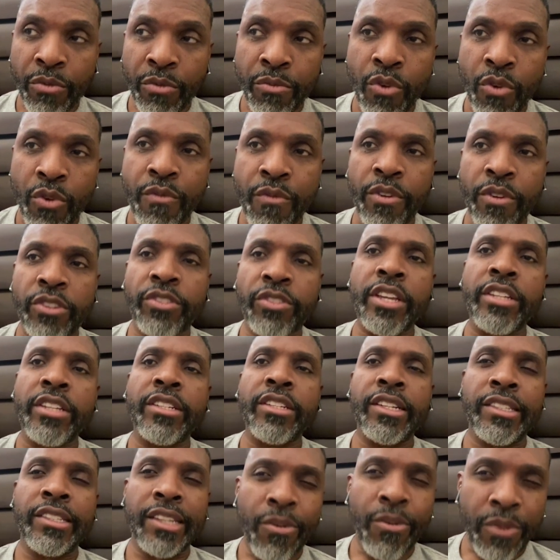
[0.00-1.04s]
You know, move on
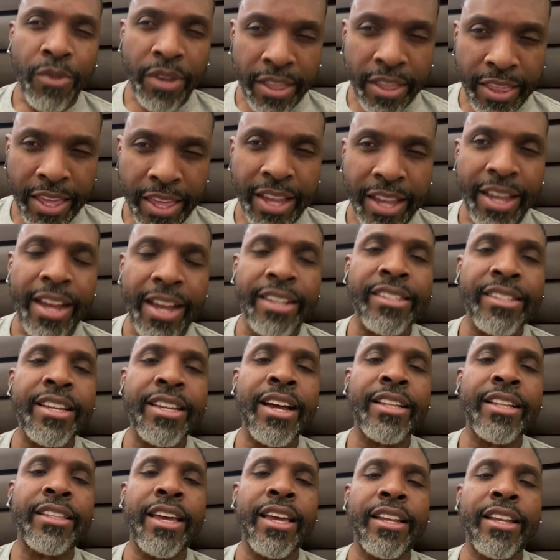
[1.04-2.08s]
stage, and I was like, okay, that
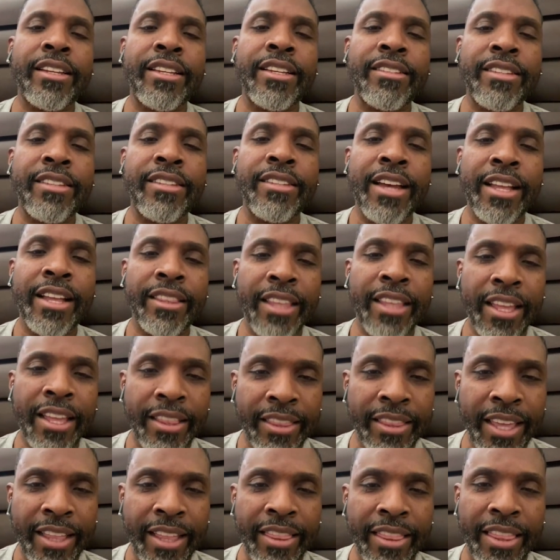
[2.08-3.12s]
guy's got that. He's got
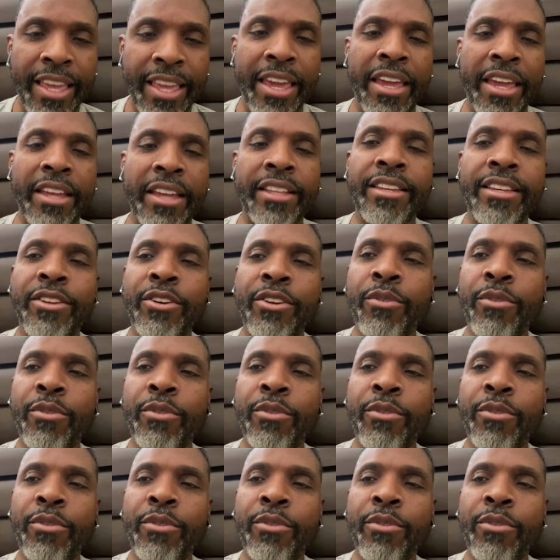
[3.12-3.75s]
that that thing.